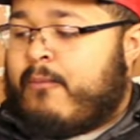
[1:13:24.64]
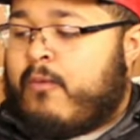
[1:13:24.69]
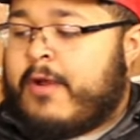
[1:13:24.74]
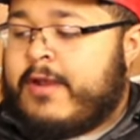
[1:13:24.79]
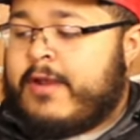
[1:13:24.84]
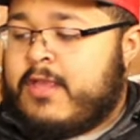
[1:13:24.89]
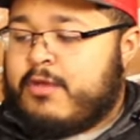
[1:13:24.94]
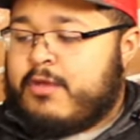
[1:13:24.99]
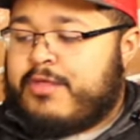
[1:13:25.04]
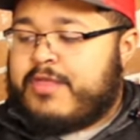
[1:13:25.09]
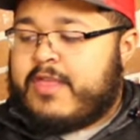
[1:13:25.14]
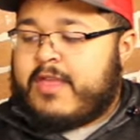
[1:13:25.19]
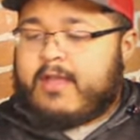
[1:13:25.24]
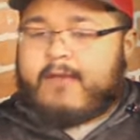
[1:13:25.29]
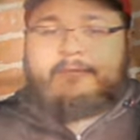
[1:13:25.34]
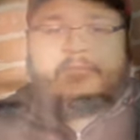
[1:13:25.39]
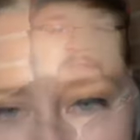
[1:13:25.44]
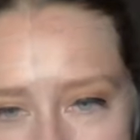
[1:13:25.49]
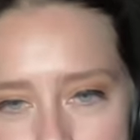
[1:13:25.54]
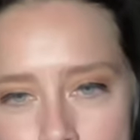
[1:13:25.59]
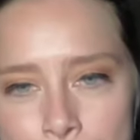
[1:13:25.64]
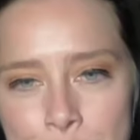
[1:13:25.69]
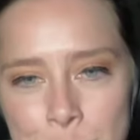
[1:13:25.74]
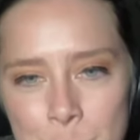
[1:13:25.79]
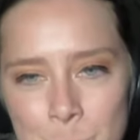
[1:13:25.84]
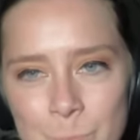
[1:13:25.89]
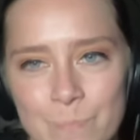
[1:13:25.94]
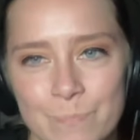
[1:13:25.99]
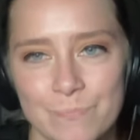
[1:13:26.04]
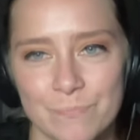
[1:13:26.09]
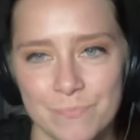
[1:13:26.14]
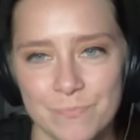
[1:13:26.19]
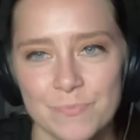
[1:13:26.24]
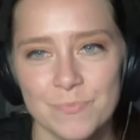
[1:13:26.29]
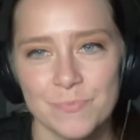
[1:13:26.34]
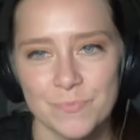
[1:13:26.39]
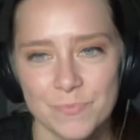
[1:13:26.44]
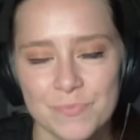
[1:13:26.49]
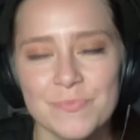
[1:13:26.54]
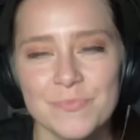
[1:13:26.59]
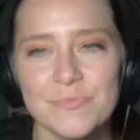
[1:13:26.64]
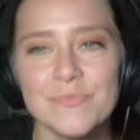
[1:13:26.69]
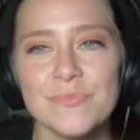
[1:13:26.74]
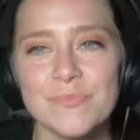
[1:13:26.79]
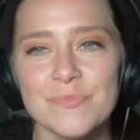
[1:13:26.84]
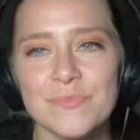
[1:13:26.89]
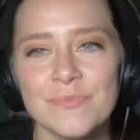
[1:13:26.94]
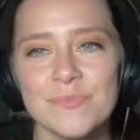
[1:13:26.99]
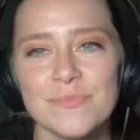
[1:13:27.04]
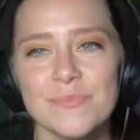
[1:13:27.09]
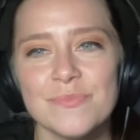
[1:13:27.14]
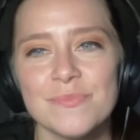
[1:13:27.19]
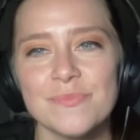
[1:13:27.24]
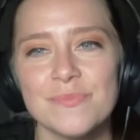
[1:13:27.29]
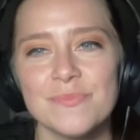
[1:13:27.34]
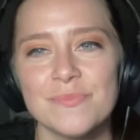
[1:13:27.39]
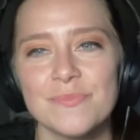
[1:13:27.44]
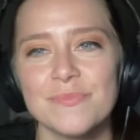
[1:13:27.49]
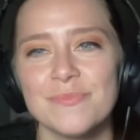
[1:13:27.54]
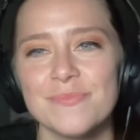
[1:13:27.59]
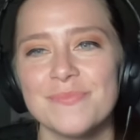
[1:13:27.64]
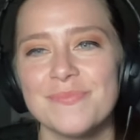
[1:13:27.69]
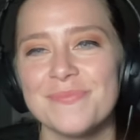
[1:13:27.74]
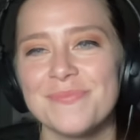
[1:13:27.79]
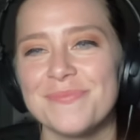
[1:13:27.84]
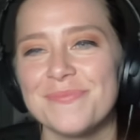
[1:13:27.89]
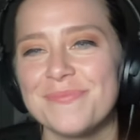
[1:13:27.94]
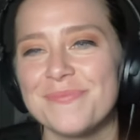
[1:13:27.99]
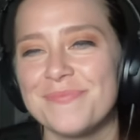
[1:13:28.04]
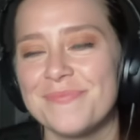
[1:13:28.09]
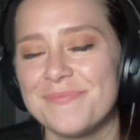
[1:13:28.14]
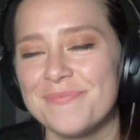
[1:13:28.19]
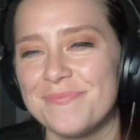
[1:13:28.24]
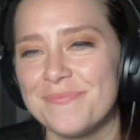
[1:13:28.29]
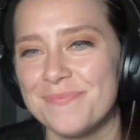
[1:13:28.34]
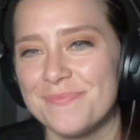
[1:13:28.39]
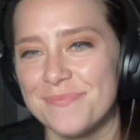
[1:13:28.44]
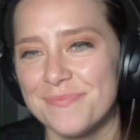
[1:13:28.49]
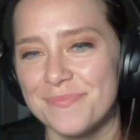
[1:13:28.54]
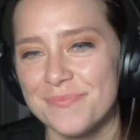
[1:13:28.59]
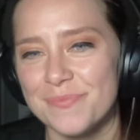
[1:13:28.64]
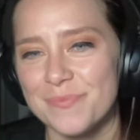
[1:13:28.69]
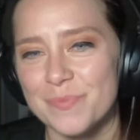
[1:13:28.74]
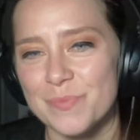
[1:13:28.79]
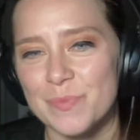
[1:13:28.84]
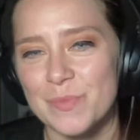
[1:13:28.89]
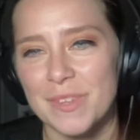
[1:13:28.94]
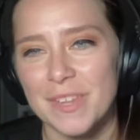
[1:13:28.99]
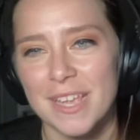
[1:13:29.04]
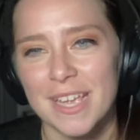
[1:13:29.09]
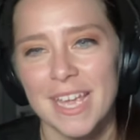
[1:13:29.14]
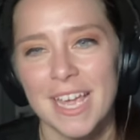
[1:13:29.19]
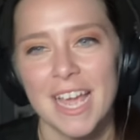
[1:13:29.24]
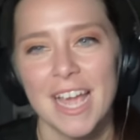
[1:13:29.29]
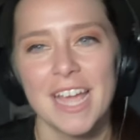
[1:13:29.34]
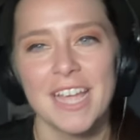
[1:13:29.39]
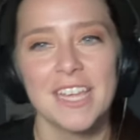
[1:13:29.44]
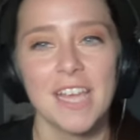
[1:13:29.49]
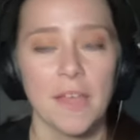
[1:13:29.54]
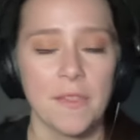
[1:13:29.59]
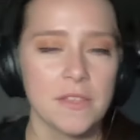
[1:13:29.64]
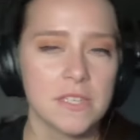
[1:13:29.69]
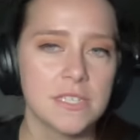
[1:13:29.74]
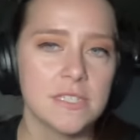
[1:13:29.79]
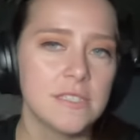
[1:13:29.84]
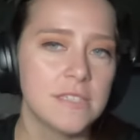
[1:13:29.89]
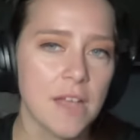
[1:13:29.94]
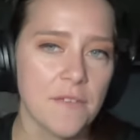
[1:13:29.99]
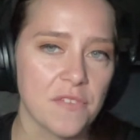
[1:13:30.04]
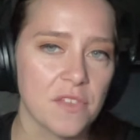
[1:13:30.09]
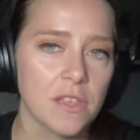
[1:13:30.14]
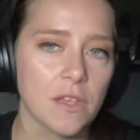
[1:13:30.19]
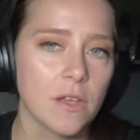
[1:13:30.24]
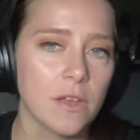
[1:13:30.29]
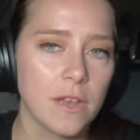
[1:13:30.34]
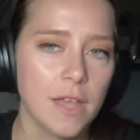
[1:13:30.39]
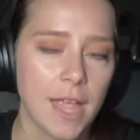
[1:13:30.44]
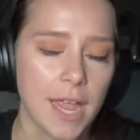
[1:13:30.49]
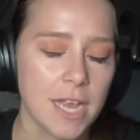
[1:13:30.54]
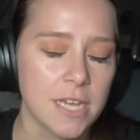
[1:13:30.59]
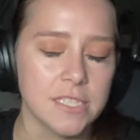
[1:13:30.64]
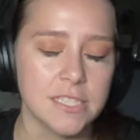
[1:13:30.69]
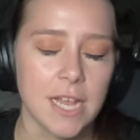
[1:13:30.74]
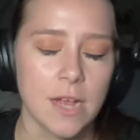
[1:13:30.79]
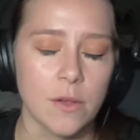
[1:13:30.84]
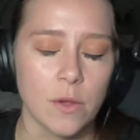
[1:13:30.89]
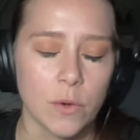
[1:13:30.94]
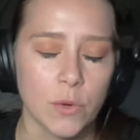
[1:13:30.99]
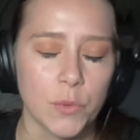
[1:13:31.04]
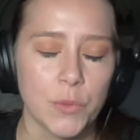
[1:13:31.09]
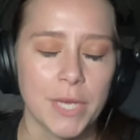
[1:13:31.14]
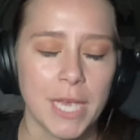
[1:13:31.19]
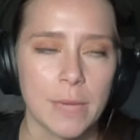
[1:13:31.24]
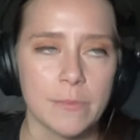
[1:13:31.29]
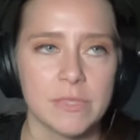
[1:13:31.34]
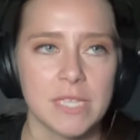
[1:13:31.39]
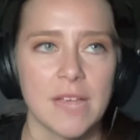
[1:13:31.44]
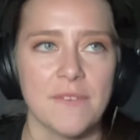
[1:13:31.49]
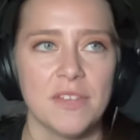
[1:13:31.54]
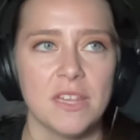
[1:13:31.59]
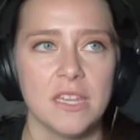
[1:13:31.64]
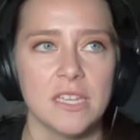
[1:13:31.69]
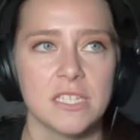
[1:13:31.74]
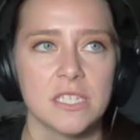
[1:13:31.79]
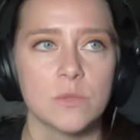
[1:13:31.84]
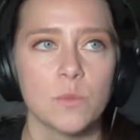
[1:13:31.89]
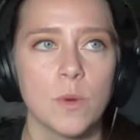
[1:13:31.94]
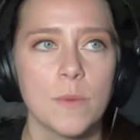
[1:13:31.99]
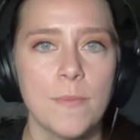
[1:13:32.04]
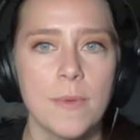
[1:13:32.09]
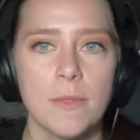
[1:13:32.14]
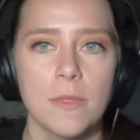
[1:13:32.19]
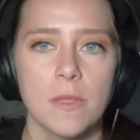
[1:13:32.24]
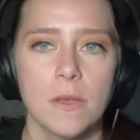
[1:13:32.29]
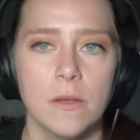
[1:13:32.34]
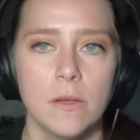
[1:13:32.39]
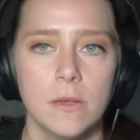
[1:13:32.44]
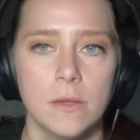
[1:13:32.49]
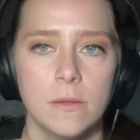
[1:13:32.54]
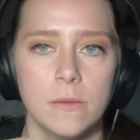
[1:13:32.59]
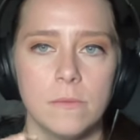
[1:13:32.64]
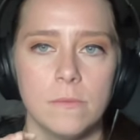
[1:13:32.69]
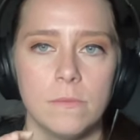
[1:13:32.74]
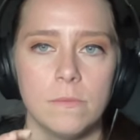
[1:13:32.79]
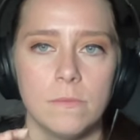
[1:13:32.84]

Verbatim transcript: what do you think of this series and going on? We all know this is, I think it's going to go to a Game 7. Yeah, this is definitely going to hands down go to a Game 7. This is one of the